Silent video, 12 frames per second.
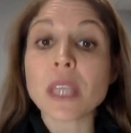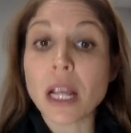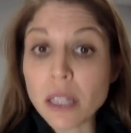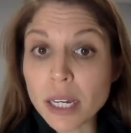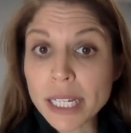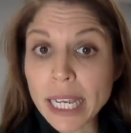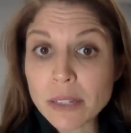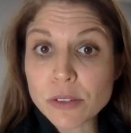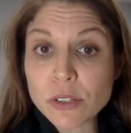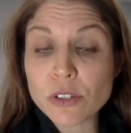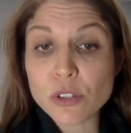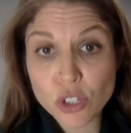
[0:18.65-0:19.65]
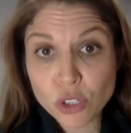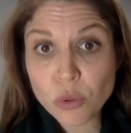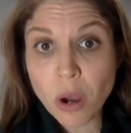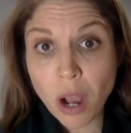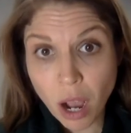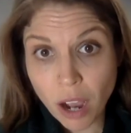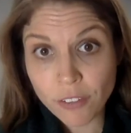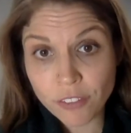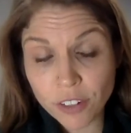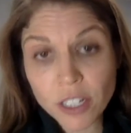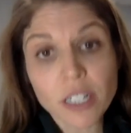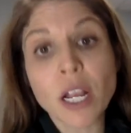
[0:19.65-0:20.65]
A lot of counselors do
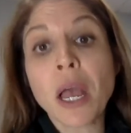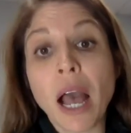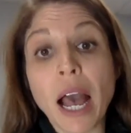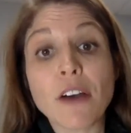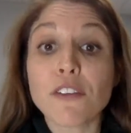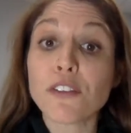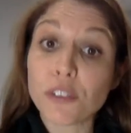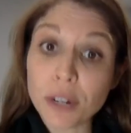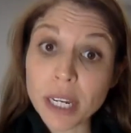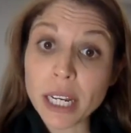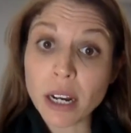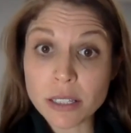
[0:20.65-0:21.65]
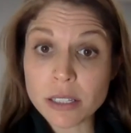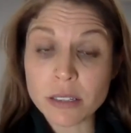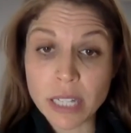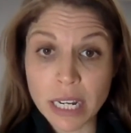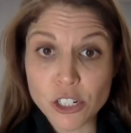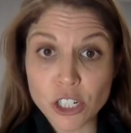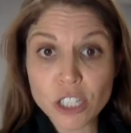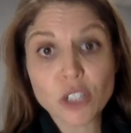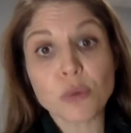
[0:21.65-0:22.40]
offer a free consultation,